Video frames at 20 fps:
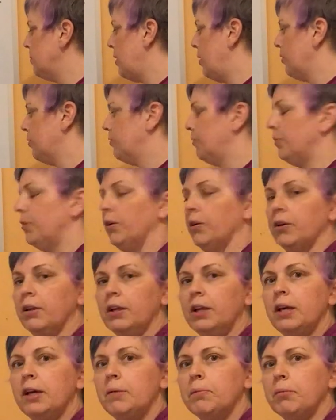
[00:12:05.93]
mouthful.
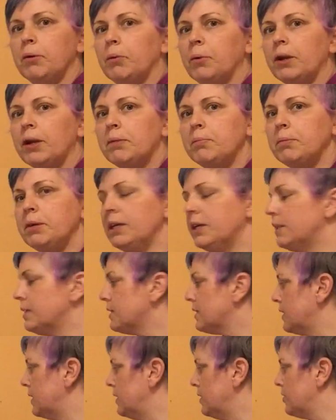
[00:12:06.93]
But what it
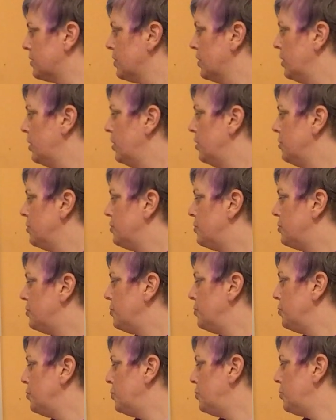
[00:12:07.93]
means is
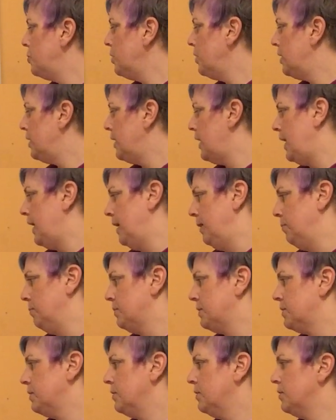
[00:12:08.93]
two
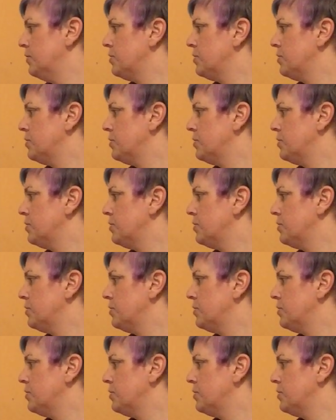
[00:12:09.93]
names.